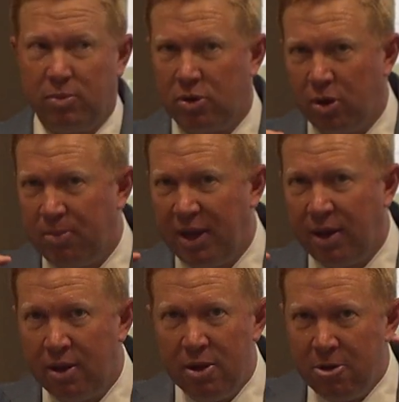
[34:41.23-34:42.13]
could
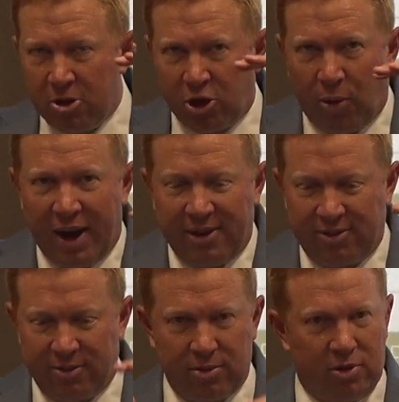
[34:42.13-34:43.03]
be
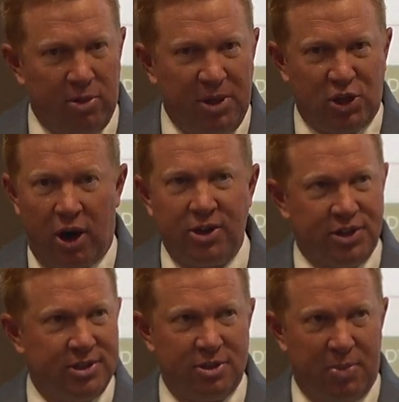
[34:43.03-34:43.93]
credits, could be
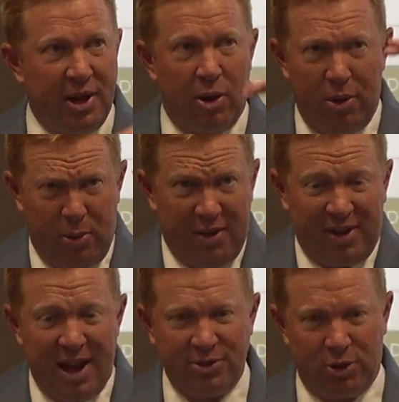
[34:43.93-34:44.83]
charges, depending on whether we have
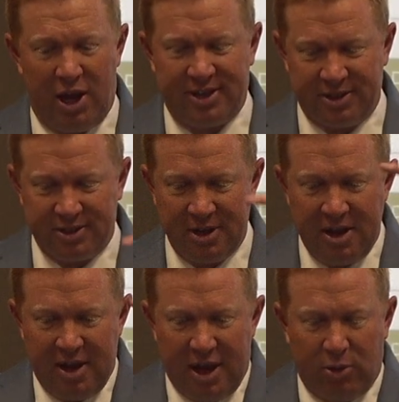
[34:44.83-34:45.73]
gains or losses.
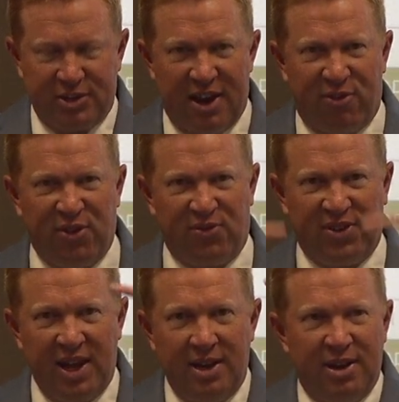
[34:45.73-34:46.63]
And we'll just have
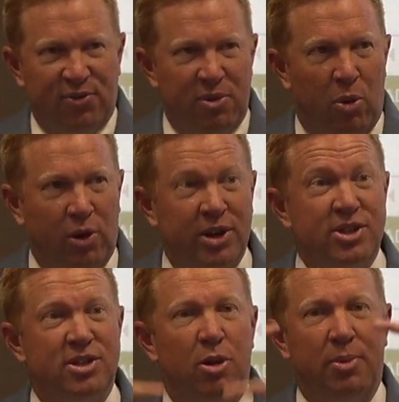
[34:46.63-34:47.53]
15 different
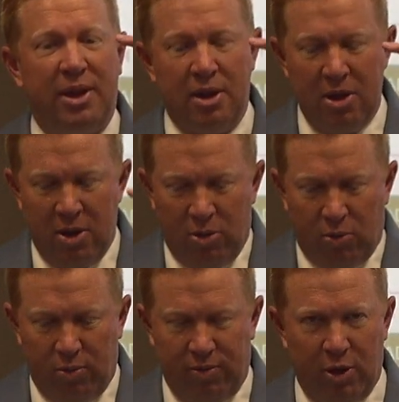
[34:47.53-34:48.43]
mortgages they'll be
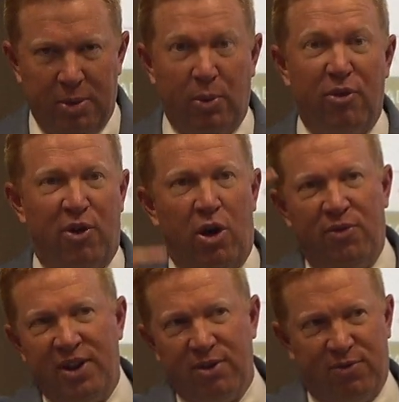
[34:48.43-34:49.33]

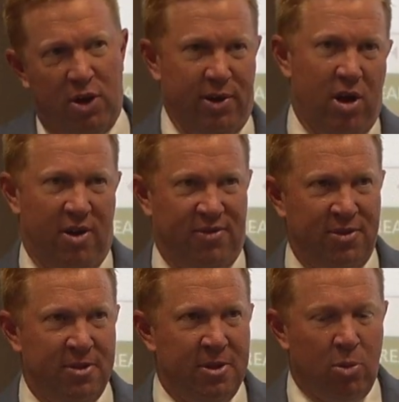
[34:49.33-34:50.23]
revolving and falling off.
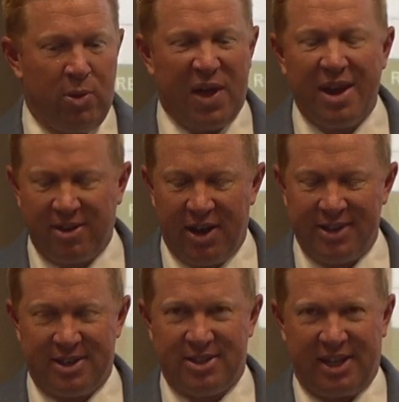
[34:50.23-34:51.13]
What that
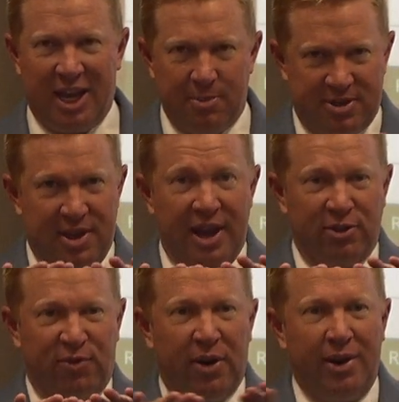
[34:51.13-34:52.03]
does is it keeps things
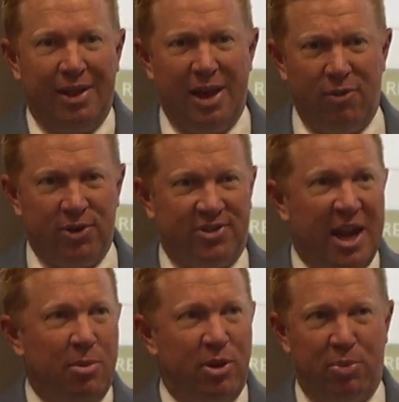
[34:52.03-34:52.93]
very level,
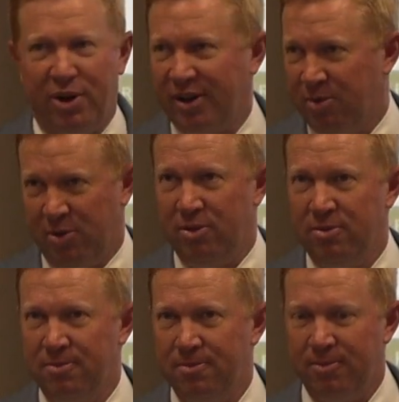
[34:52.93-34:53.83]
stable, and predictable.
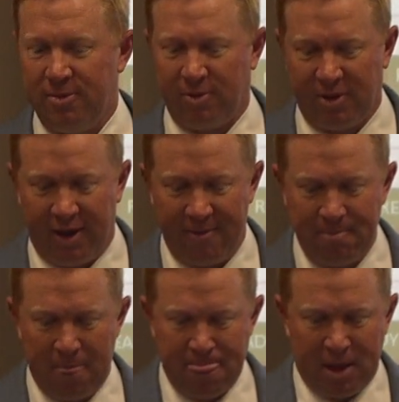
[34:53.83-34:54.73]
Okay?
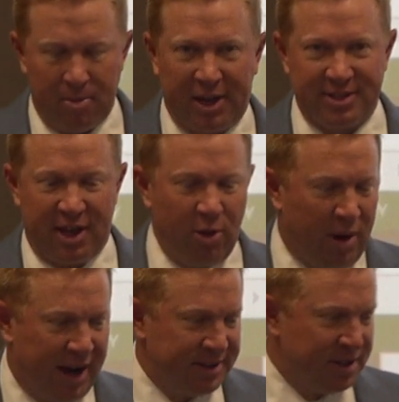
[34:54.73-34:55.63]
Because
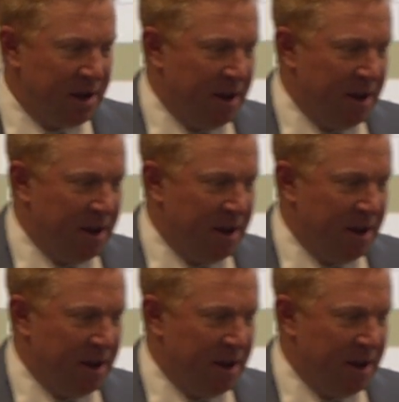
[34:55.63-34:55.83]
otherwise,